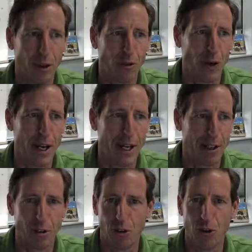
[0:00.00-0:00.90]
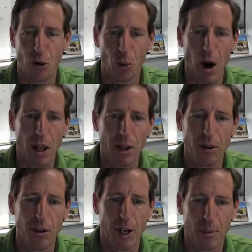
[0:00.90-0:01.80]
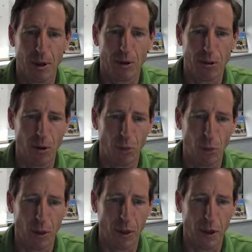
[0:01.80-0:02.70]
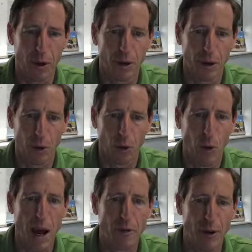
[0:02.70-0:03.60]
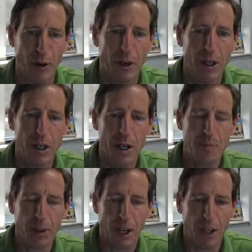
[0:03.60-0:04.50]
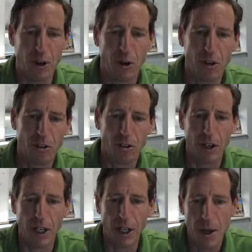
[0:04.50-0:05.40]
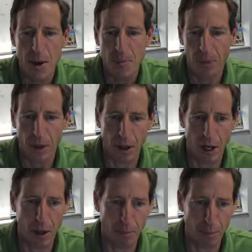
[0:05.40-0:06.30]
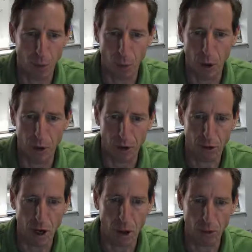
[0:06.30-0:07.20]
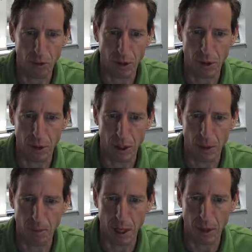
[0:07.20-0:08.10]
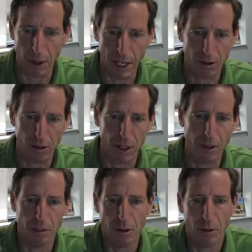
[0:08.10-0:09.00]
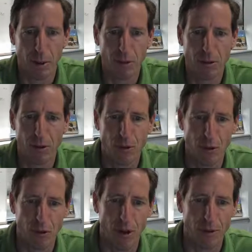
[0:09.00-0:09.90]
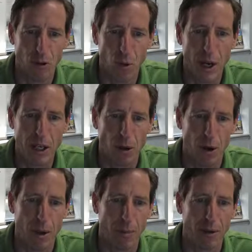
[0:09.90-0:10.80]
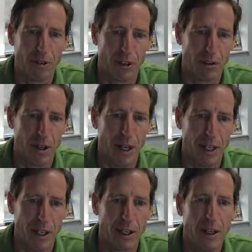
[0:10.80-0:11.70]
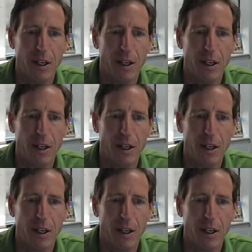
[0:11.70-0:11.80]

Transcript: things finance is NerdWallet, and I'm going to start with their little graph here. And you can see where this goes. And excellent is above 720, good above 690,